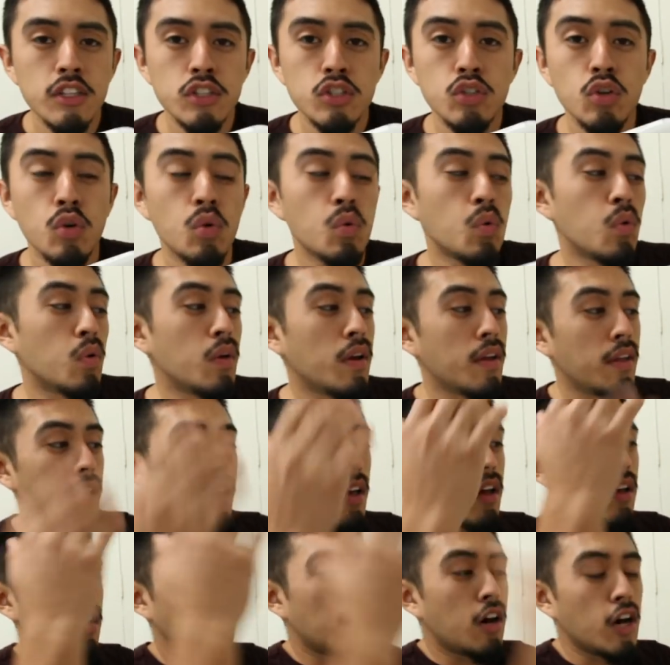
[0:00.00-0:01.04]
So
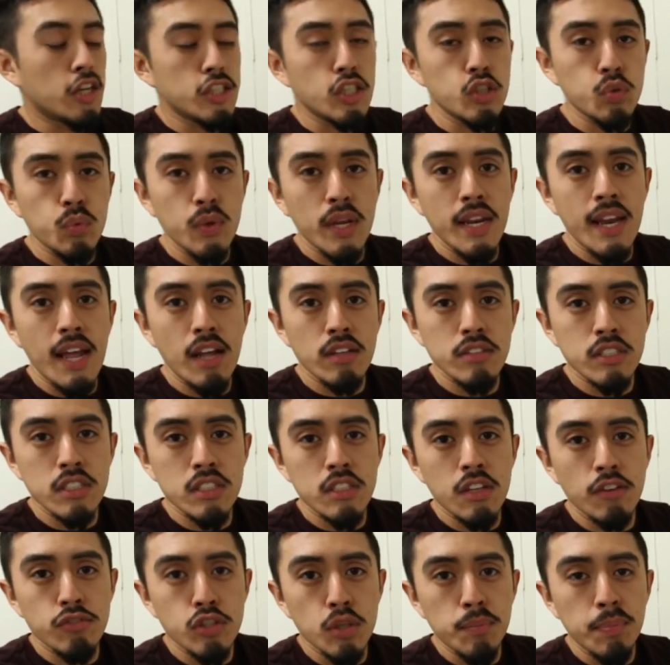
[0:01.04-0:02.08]
128
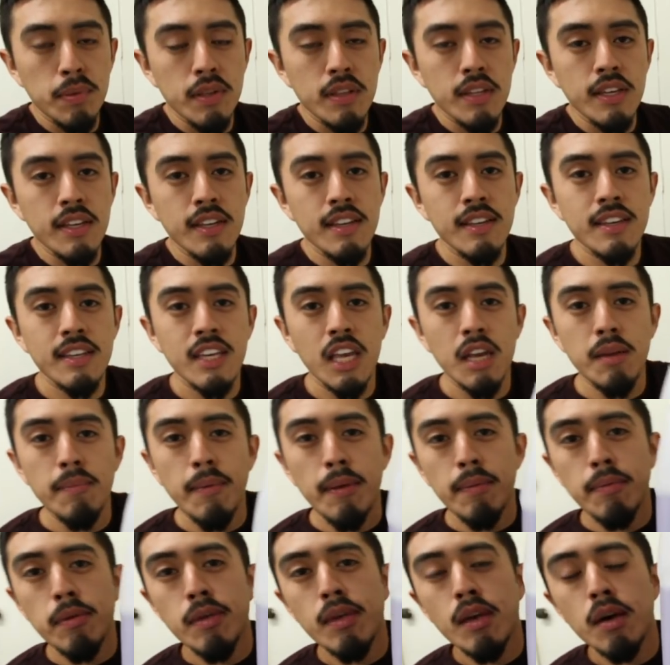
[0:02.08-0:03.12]
ounces of Super Clean can
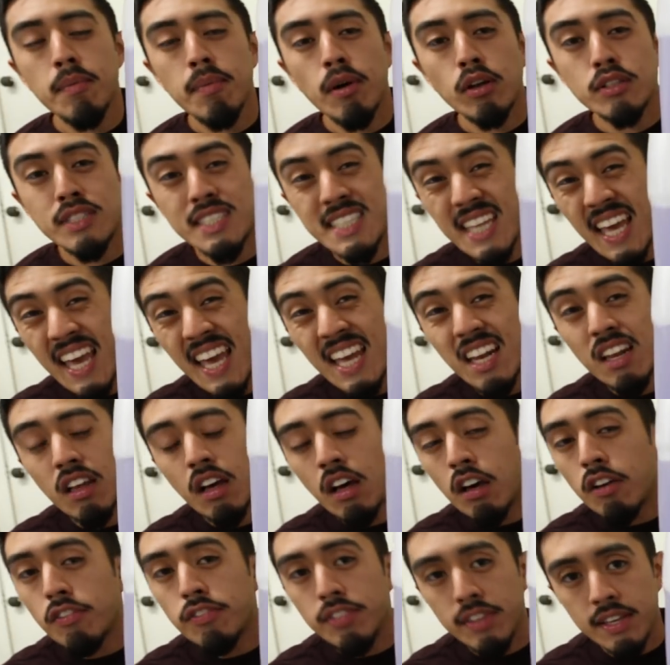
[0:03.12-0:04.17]
make me about 10
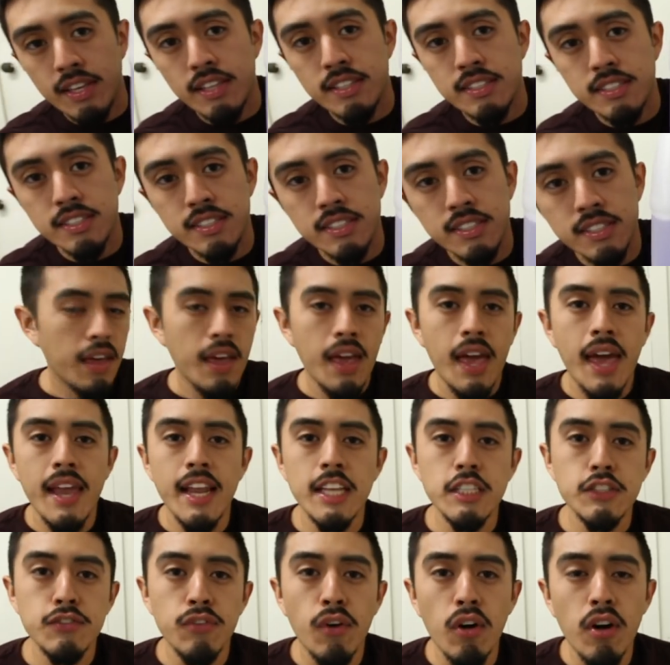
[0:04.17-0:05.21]
of these.
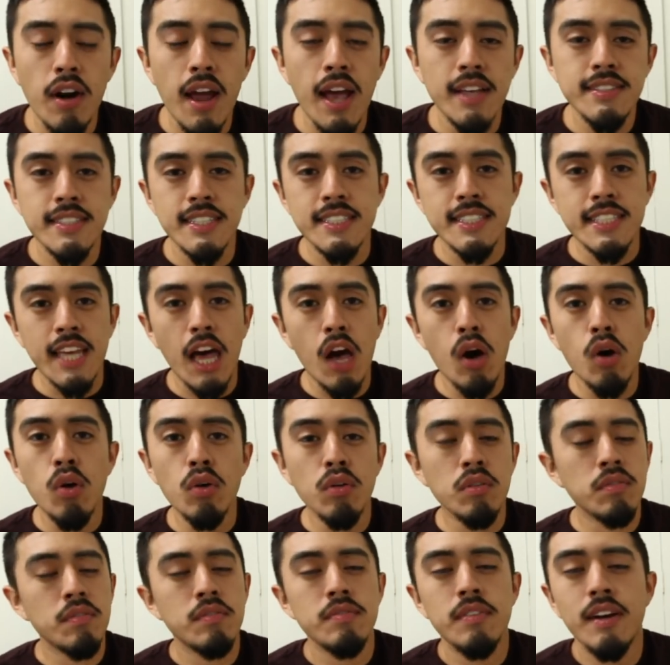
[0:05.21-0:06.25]
And as far as a
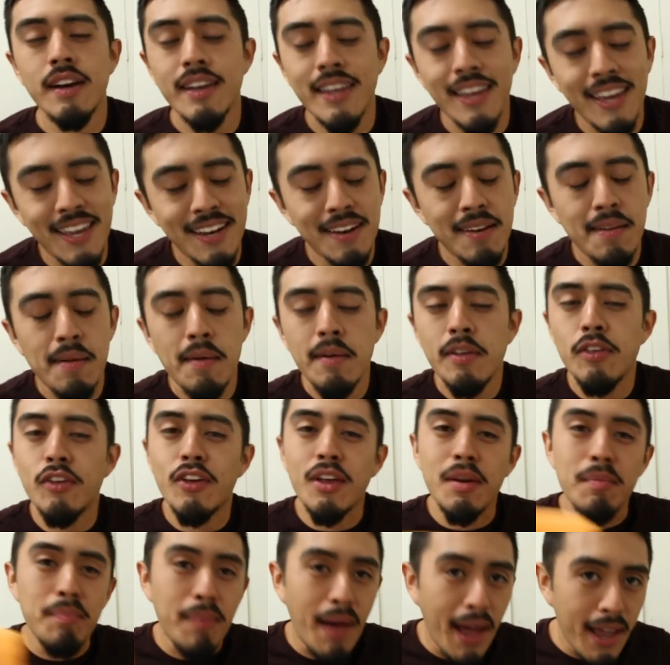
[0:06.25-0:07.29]
towel, again, you
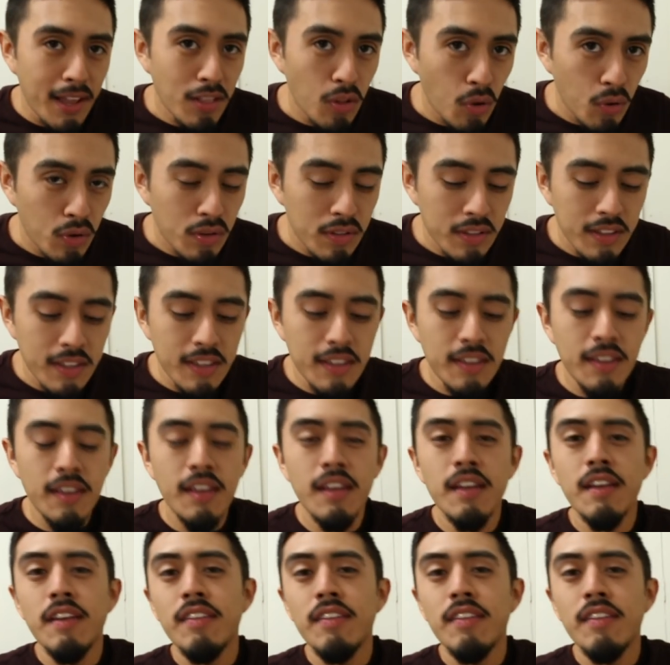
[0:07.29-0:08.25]
can buy it locally.